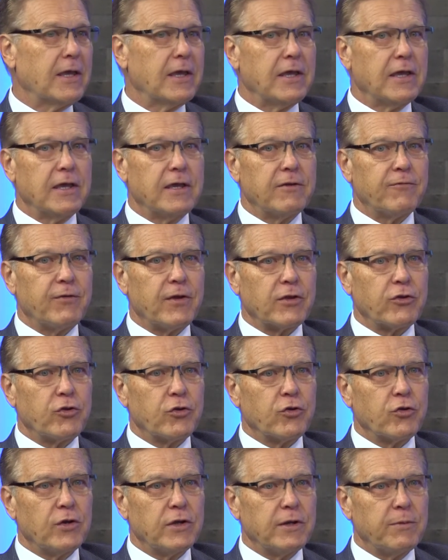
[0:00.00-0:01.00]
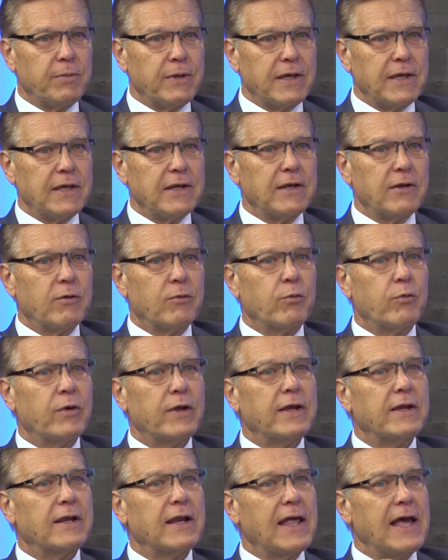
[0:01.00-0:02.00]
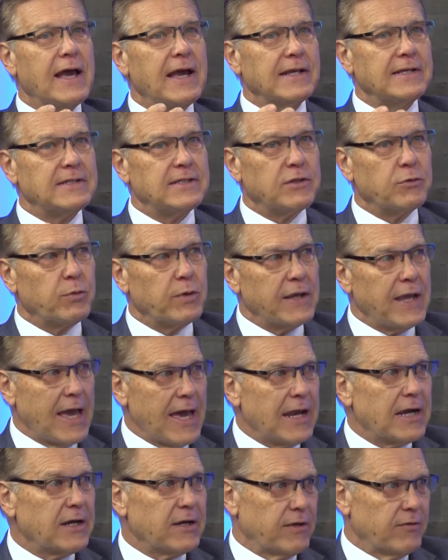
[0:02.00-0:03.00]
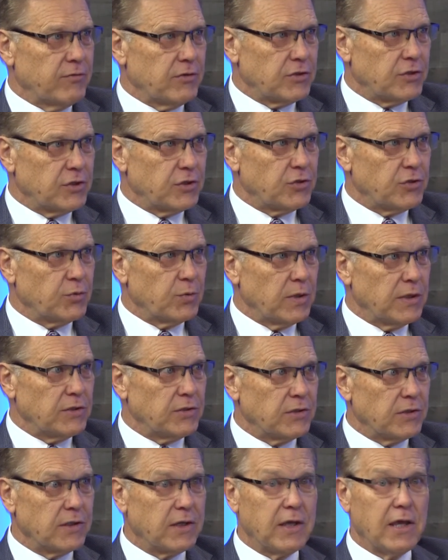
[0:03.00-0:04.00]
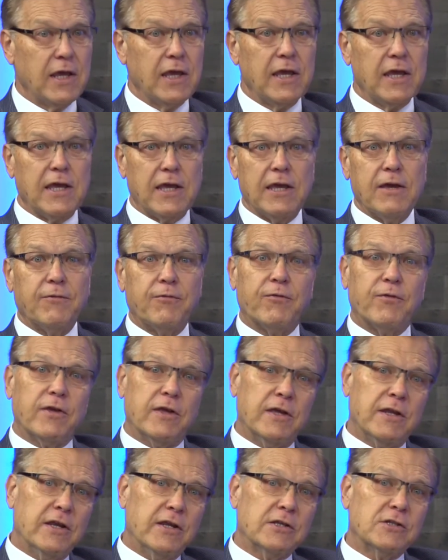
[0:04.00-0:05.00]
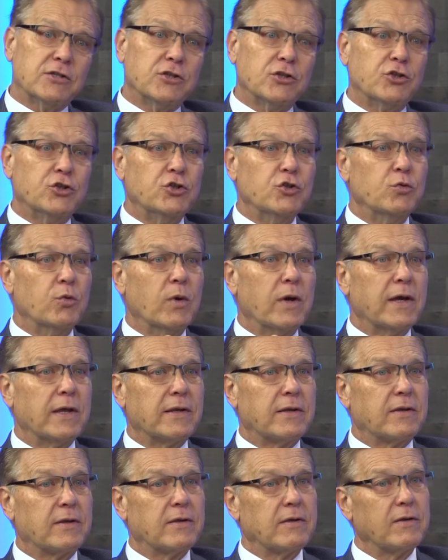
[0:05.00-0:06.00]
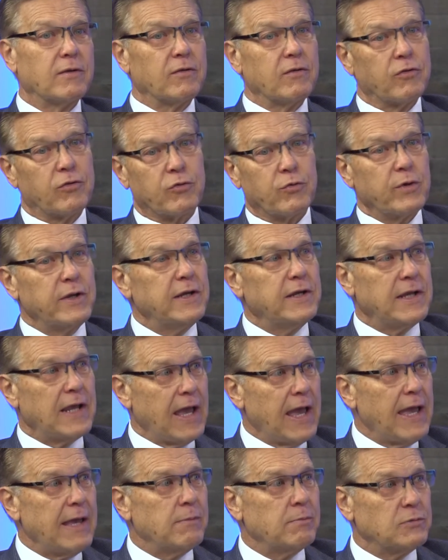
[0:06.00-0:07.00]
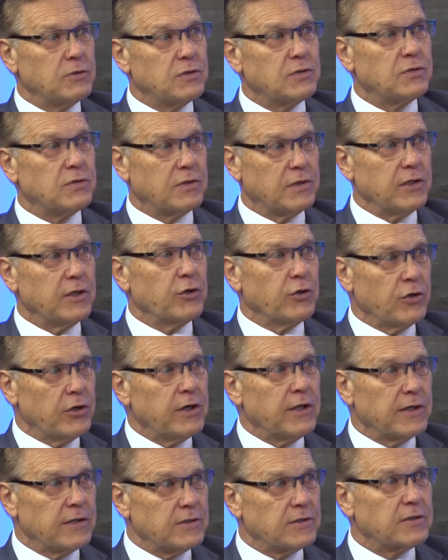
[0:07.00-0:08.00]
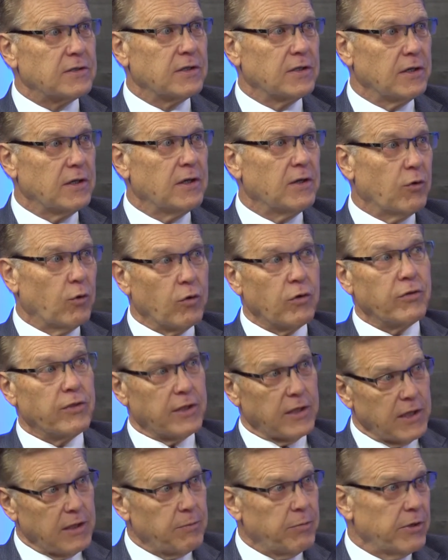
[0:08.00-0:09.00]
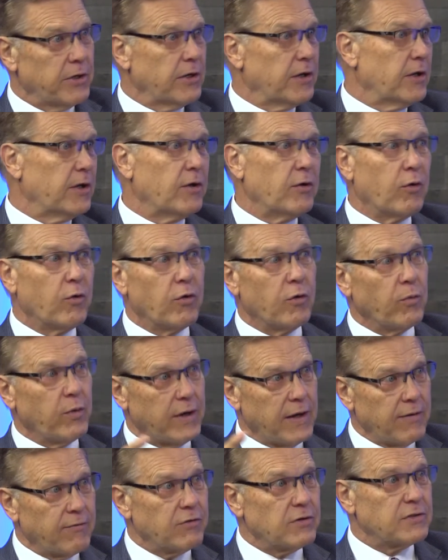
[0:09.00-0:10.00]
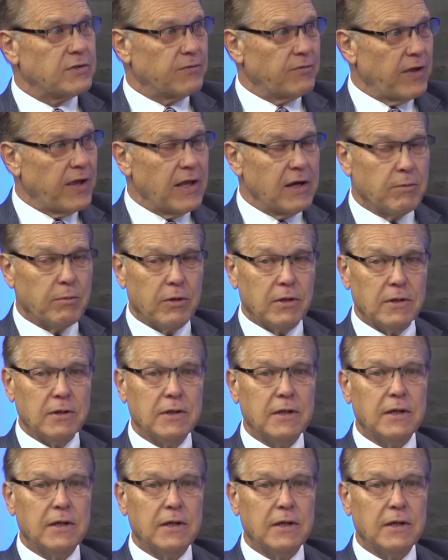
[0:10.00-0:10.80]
in effect, you're going to begin to realize the reality of your situation. If it is that you want 3 times the earnings or the EBITDA or whatever is available,